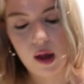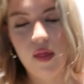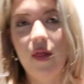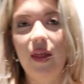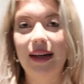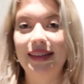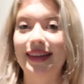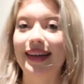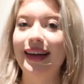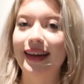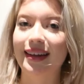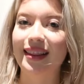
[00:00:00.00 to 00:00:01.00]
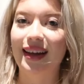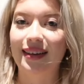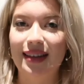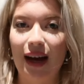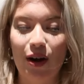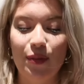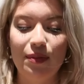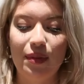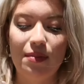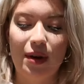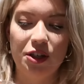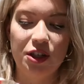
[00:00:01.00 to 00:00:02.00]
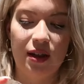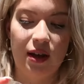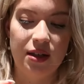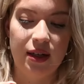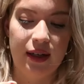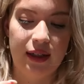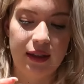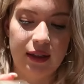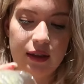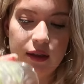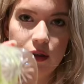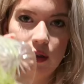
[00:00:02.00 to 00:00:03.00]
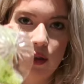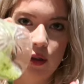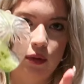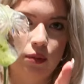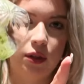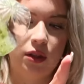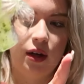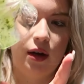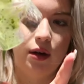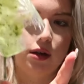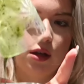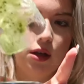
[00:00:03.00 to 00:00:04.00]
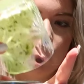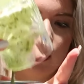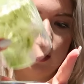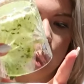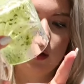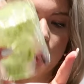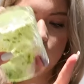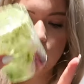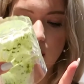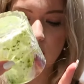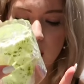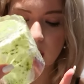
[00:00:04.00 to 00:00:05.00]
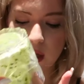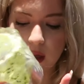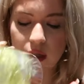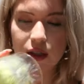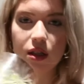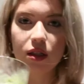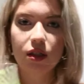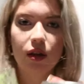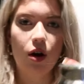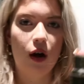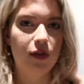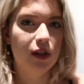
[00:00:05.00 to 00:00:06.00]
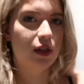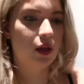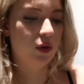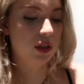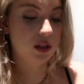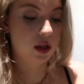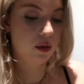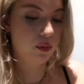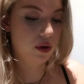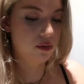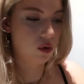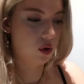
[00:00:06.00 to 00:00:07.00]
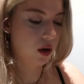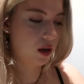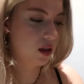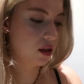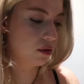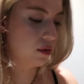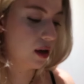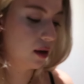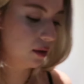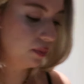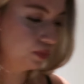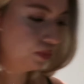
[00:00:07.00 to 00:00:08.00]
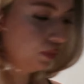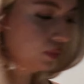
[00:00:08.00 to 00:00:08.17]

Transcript: And then that's it. That's how I make my matcha lattes. So put that in here. Cause this is gonna obviously whisk it a bit more as well.